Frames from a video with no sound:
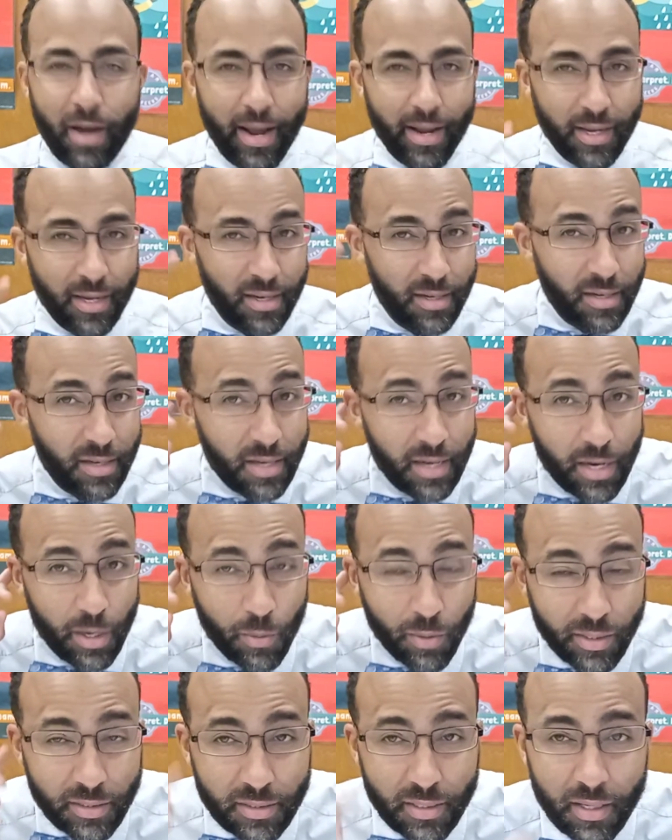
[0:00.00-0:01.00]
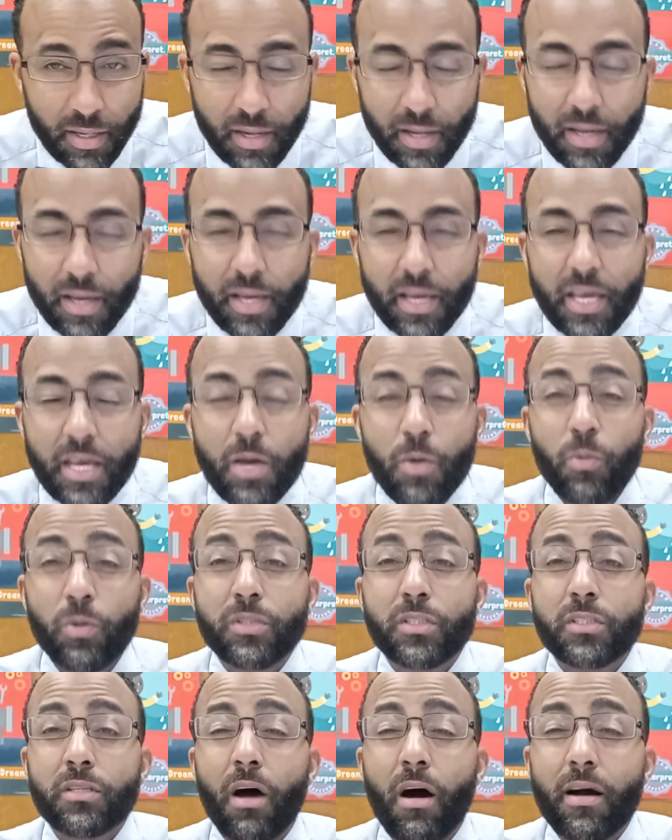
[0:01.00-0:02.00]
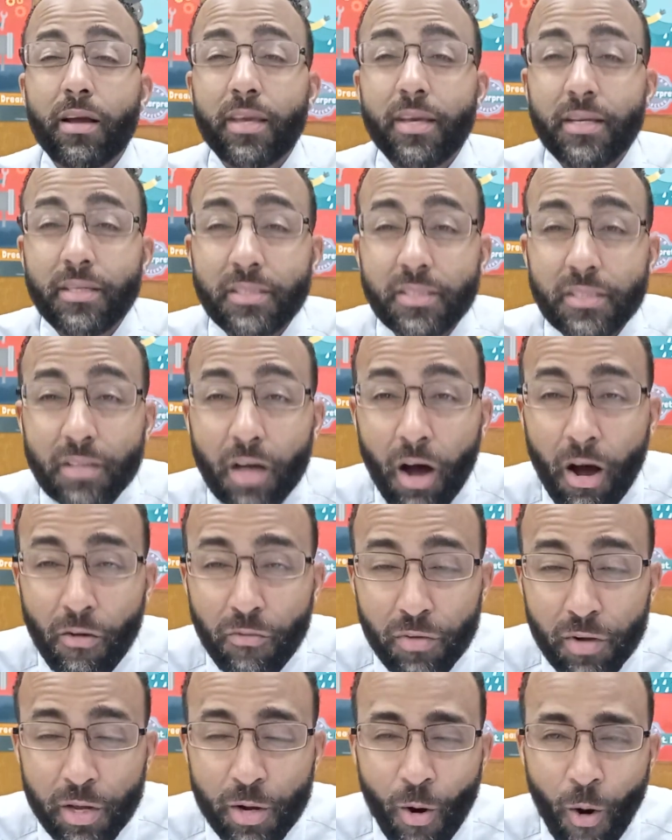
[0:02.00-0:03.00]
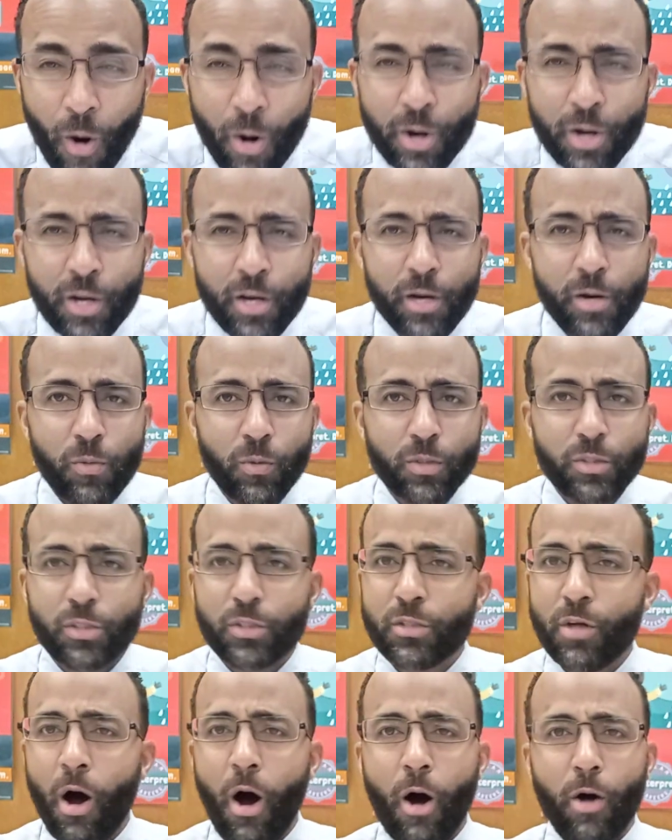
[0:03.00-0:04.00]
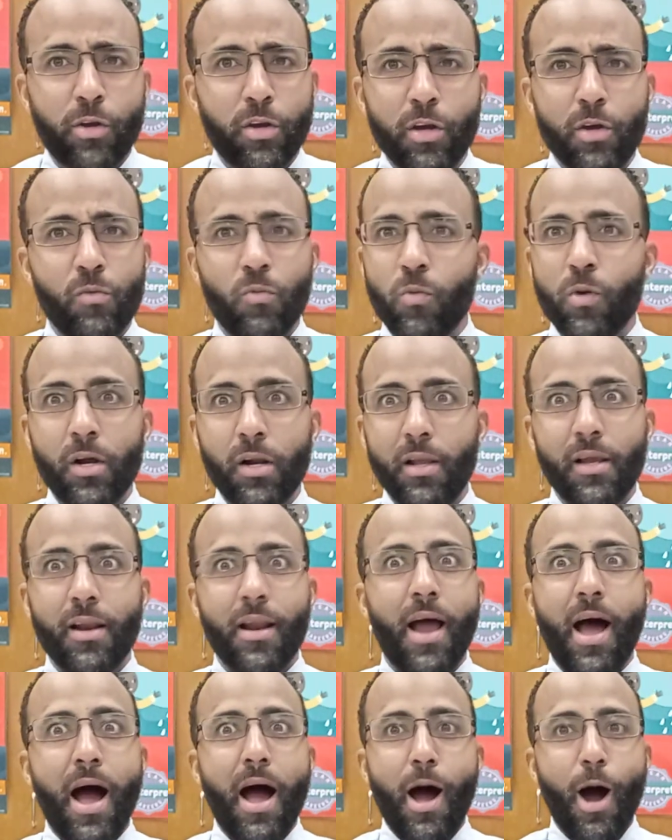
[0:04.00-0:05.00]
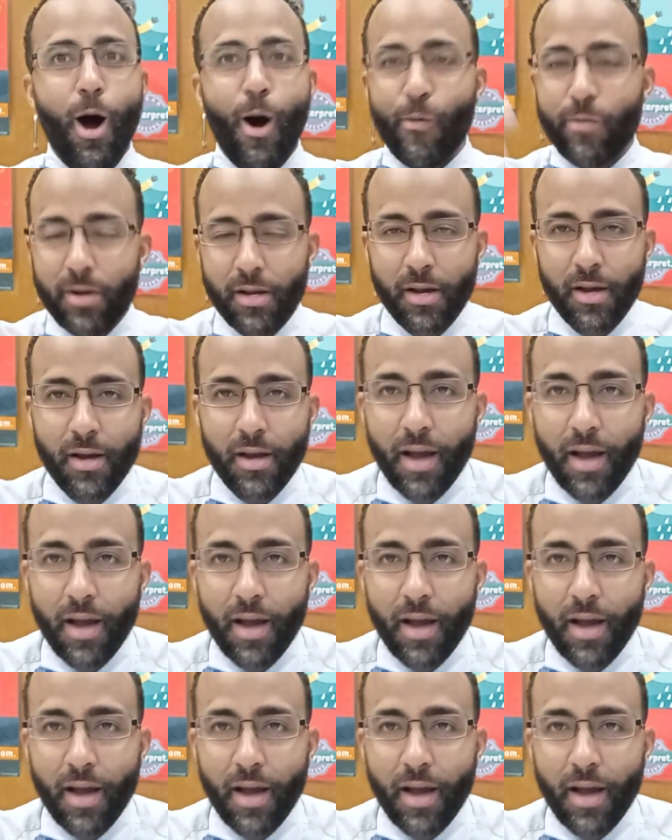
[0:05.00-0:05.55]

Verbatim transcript: I can hear it. He was talking softly, or he was talking really loud.